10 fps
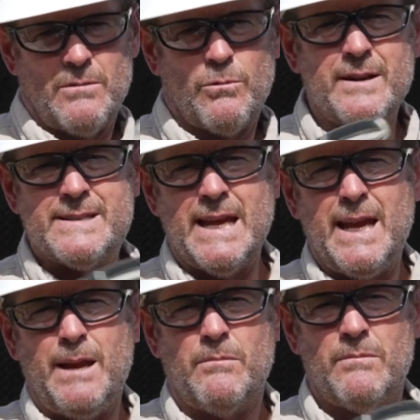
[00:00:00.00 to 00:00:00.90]
We're a
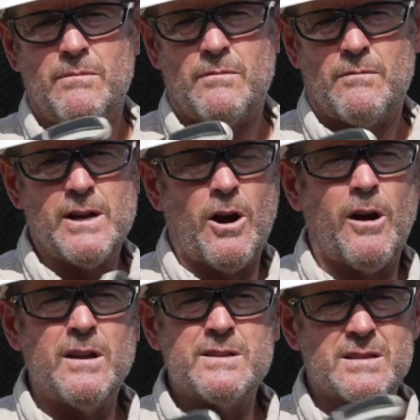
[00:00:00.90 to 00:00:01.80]
team.
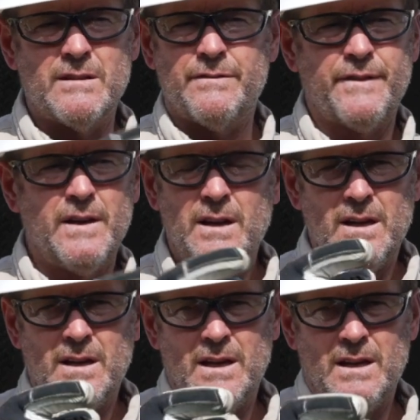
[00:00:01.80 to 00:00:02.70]
Regardless of
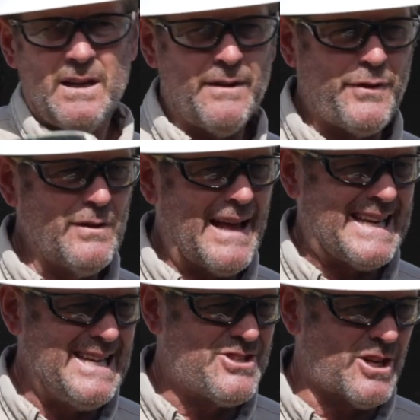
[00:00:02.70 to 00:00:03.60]
if you
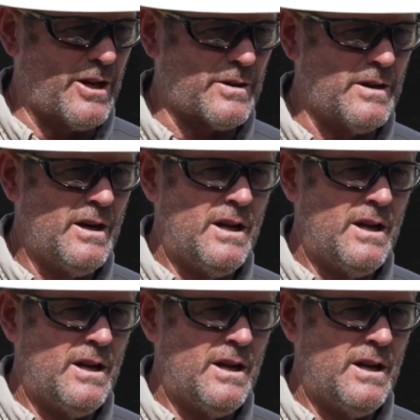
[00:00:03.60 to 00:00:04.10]
like each other,